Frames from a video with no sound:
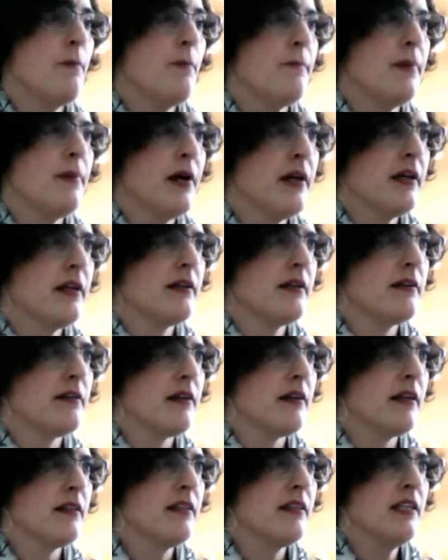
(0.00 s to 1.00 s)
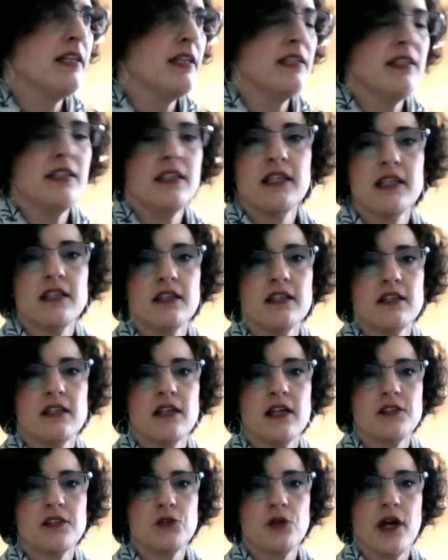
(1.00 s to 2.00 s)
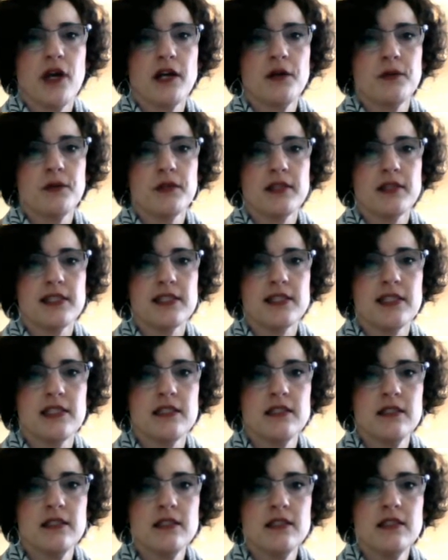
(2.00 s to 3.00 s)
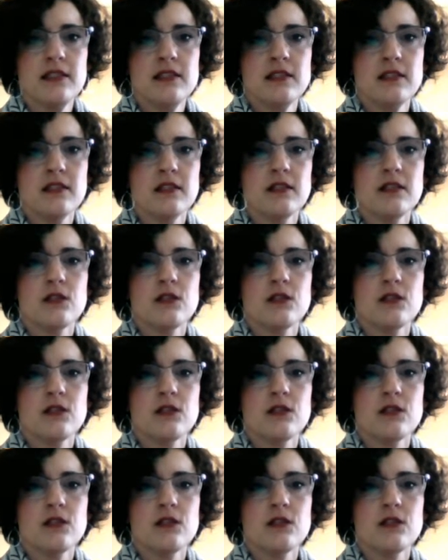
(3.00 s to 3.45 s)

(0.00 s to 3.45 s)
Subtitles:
but I think I need to get on track with the seasons,